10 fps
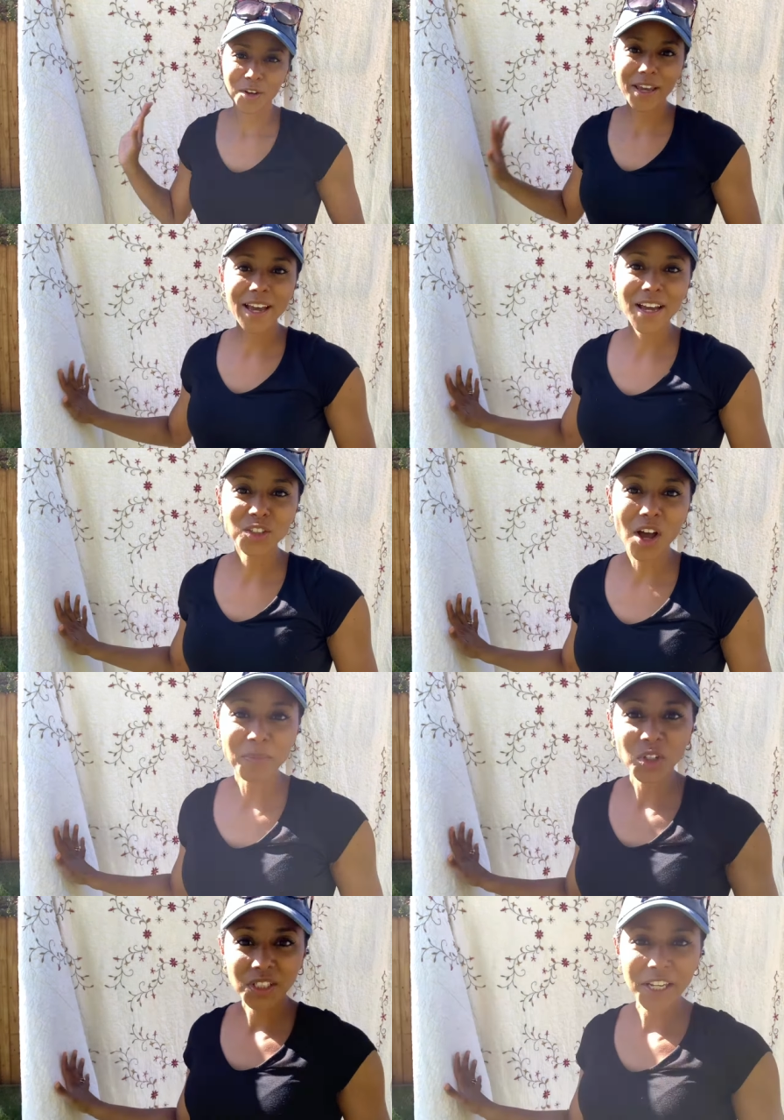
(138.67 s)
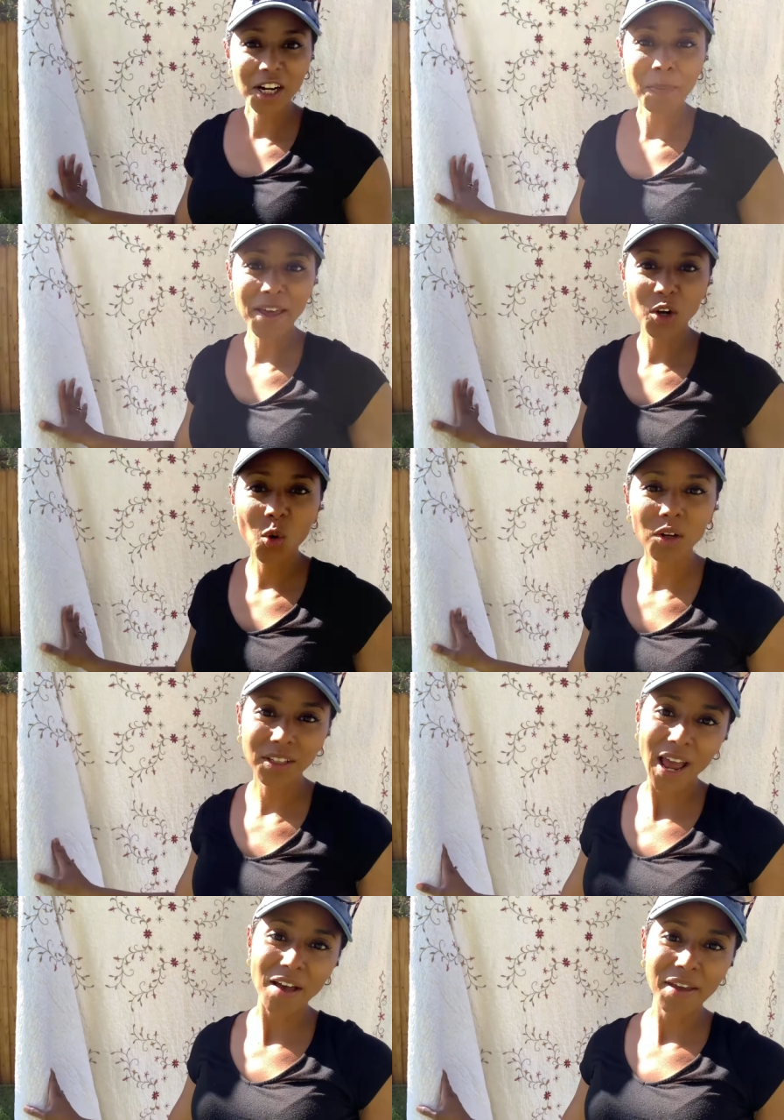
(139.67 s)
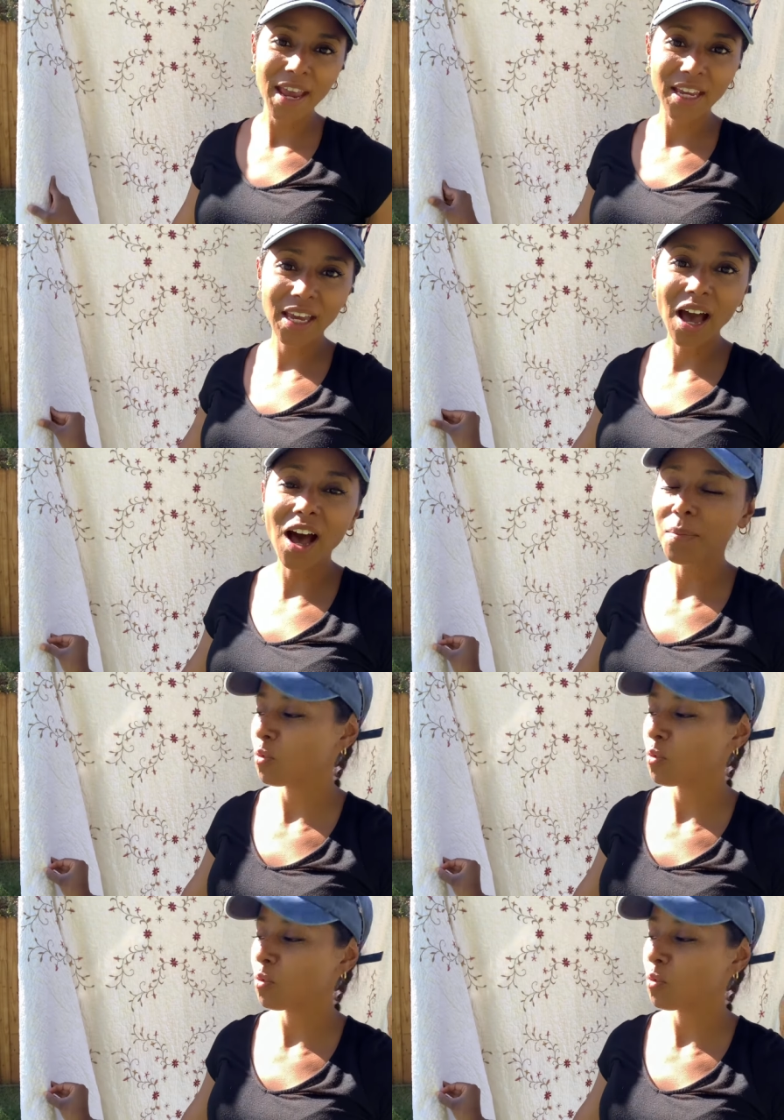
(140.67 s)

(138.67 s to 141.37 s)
Okay guys, so I'm just here by the quilt that I have hanging up.